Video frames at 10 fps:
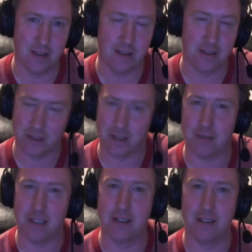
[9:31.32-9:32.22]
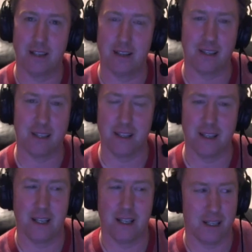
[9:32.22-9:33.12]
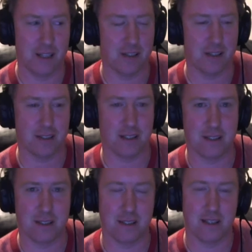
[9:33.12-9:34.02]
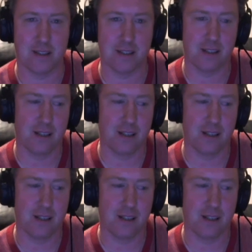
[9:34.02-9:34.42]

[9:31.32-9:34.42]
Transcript: Do you know what I mean? It's it, it, it's it's it's.